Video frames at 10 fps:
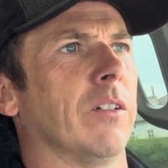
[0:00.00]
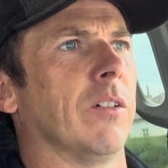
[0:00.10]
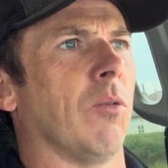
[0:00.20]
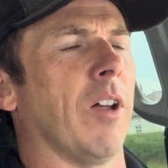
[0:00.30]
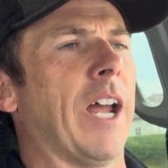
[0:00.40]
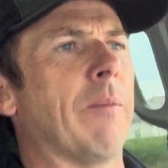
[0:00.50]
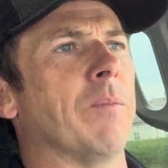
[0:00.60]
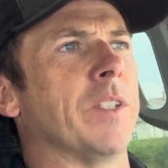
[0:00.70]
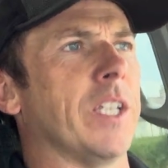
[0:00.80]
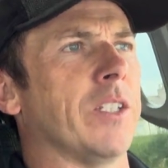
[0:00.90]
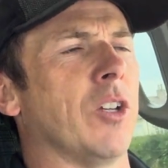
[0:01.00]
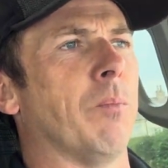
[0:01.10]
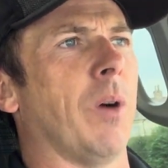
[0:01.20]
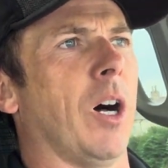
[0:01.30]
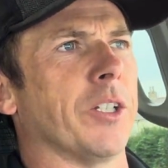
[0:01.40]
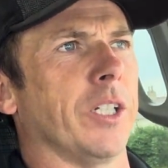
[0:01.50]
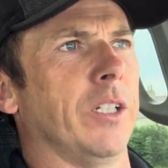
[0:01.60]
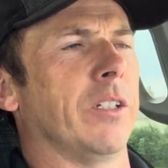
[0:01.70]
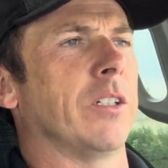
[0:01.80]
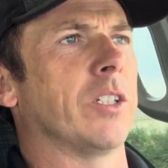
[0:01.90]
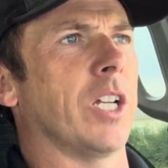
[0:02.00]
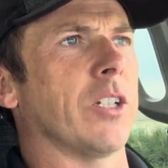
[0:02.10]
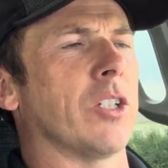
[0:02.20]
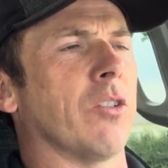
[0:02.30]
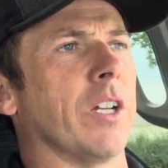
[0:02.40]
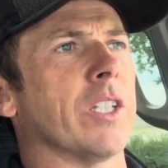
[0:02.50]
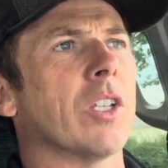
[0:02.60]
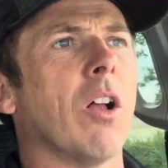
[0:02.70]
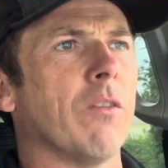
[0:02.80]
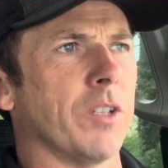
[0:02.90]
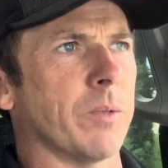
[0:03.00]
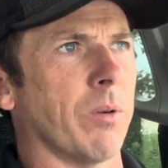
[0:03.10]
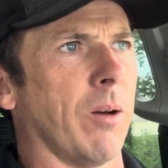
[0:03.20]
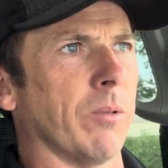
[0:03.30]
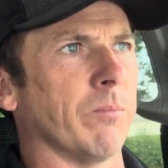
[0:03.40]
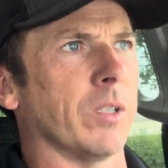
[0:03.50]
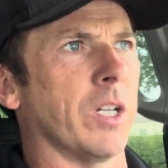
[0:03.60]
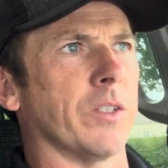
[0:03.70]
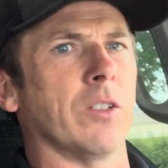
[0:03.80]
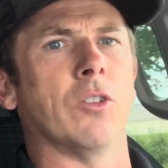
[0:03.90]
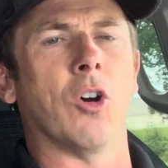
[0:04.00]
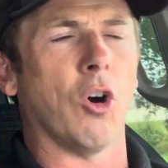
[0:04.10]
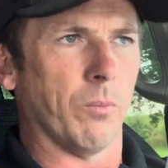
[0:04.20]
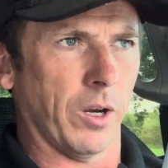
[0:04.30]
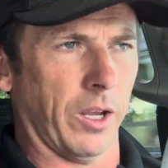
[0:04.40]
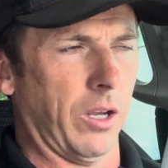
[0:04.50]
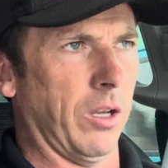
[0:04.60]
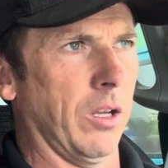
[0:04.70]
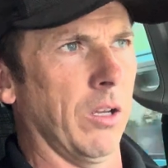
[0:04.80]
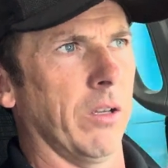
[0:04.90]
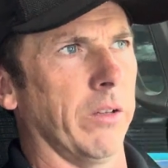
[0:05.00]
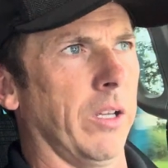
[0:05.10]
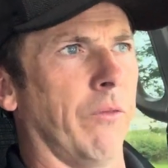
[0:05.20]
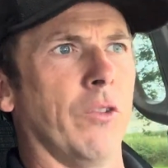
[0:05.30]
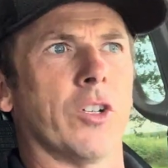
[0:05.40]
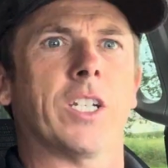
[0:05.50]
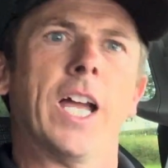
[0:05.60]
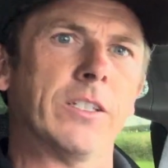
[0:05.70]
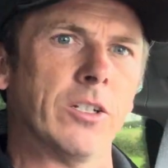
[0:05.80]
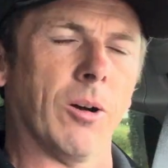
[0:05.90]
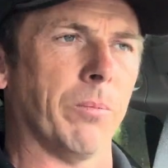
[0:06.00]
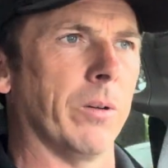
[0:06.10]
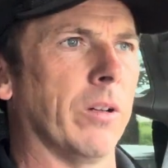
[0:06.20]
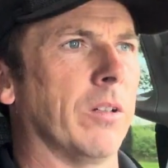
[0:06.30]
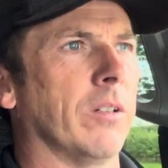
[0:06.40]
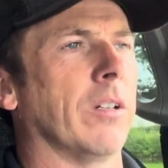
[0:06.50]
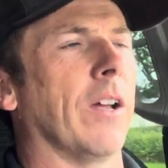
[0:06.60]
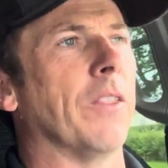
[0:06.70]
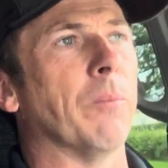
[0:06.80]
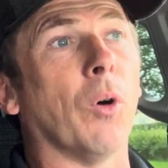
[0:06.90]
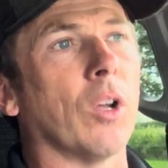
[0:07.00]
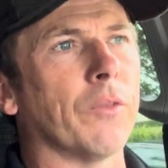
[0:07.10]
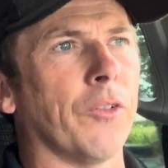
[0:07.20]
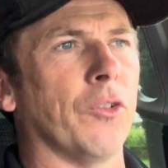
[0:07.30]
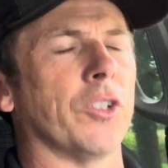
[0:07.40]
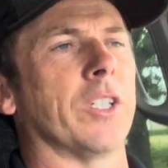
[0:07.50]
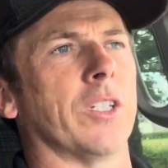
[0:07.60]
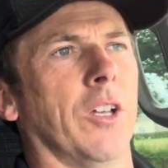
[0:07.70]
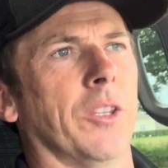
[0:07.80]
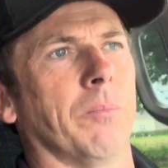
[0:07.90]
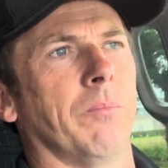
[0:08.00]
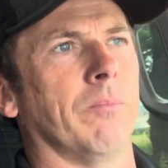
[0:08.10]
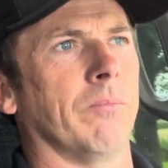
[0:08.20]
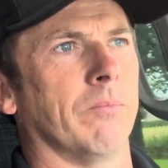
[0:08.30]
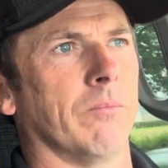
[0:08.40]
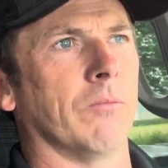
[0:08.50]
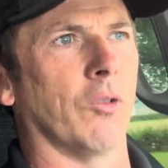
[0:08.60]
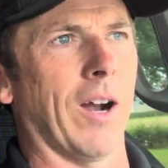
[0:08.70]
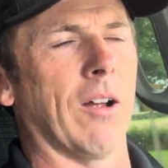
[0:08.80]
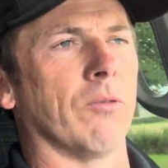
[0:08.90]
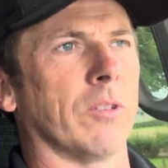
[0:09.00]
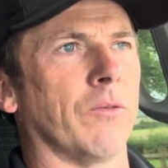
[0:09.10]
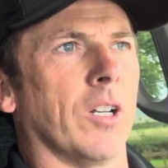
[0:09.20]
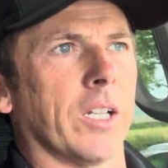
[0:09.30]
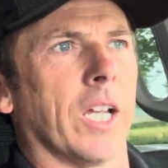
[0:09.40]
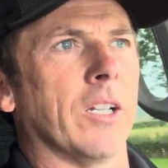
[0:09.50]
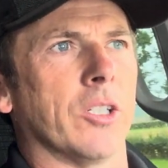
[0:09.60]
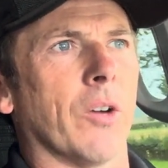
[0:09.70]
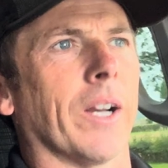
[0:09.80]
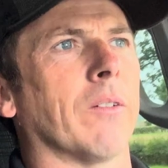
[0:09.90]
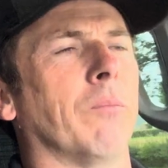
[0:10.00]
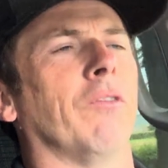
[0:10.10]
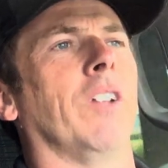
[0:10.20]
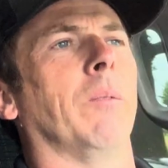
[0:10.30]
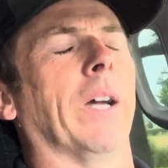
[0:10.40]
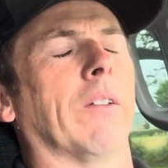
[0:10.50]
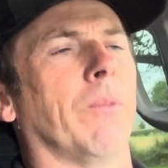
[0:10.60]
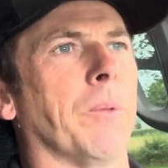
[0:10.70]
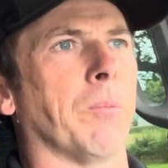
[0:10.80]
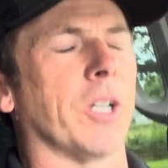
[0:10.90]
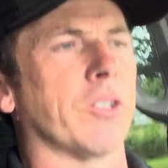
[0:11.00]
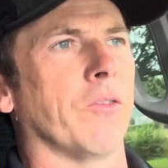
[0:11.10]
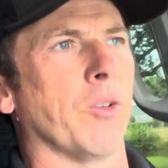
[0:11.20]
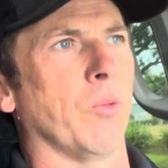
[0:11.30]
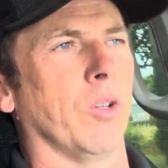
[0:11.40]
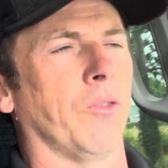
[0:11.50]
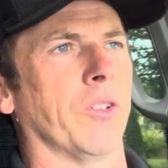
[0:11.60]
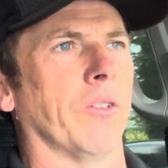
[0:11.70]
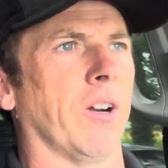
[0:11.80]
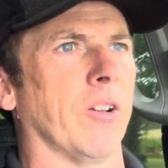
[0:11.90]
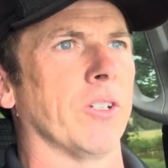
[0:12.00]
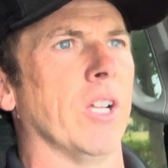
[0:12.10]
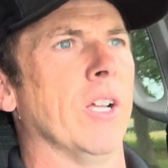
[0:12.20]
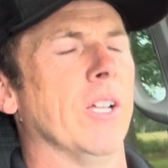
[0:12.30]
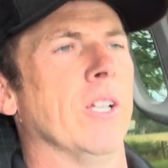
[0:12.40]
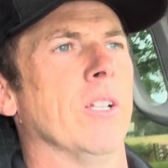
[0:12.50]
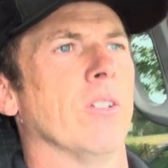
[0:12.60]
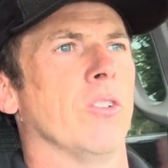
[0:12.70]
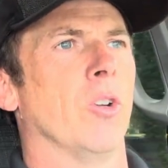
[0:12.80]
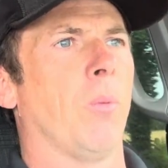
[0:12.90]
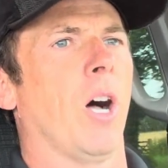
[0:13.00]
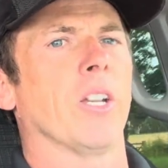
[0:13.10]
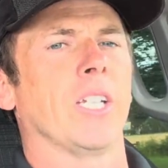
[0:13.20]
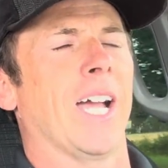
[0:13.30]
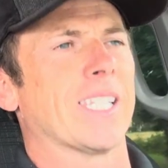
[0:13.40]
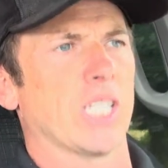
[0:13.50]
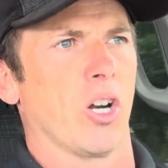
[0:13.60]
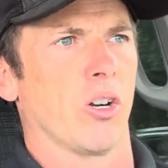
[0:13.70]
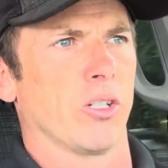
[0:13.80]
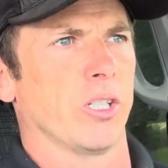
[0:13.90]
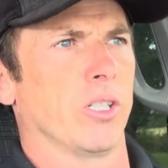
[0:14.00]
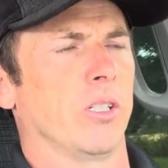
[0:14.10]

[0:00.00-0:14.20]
what happens is your body starts to try and solve this problem, because normally if you're standing up and the ball of your foot isn't on the ground, if you're not getting direct feedback from the pressure of your ball of foot on the ground, your body has learned